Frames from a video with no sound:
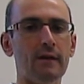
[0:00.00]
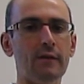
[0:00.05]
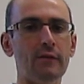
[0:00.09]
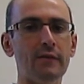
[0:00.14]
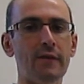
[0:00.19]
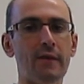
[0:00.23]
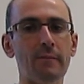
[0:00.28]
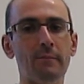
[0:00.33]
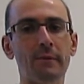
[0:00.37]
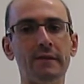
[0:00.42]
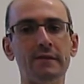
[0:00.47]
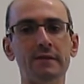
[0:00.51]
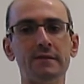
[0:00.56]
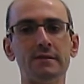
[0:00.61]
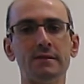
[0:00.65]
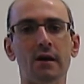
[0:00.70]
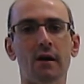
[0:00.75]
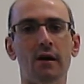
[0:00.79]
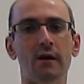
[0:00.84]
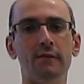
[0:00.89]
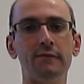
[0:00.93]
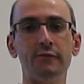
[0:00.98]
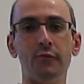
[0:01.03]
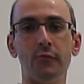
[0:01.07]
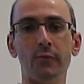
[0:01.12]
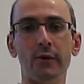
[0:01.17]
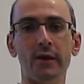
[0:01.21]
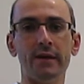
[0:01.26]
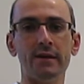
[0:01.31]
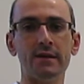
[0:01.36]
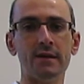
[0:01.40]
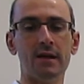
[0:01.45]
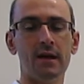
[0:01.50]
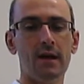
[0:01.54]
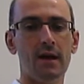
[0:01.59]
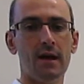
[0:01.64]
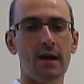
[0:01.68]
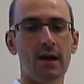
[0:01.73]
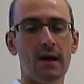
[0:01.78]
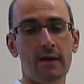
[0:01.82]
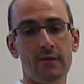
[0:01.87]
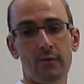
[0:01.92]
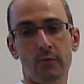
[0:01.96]
the dependence of the rate
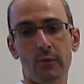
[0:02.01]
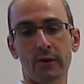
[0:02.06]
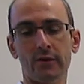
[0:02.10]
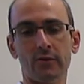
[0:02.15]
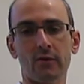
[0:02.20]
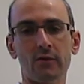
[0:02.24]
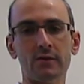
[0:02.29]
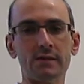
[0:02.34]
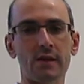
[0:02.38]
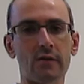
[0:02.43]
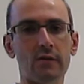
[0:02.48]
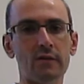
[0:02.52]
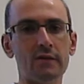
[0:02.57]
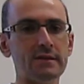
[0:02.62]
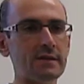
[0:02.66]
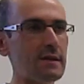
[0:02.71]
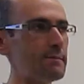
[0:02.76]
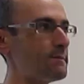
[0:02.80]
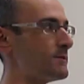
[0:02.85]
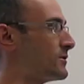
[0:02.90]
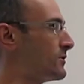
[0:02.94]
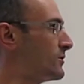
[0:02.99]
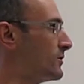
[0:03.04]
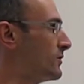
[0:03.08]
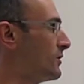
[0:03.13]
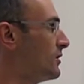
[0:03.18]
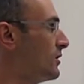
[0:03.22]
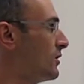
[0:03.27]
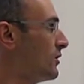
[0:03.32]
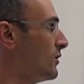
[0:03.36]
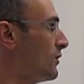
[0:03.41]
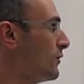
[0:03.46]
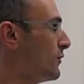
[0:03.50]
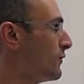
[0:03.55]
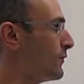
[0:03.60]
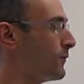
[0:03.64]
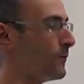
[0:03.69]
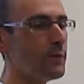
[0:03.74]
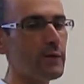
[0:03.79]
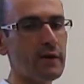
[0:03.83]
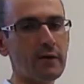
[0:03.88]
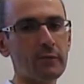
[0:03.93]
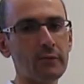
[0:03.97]
and the rate constant and the temperature
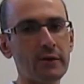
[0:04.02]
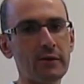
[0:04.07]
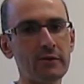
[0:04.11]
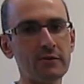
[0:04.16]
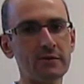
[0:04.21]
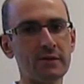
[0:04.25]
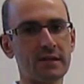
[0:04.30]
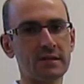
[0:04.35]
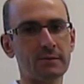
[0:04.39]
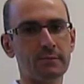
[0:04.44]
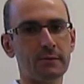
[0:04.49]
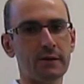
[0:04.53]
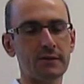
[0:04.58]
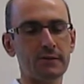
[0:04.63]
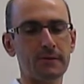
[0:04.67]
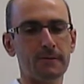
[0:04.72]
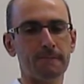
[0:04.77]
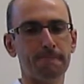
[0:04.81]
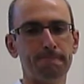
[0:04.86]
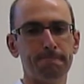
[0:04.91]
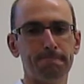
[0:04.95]
through the Arrhenius expression.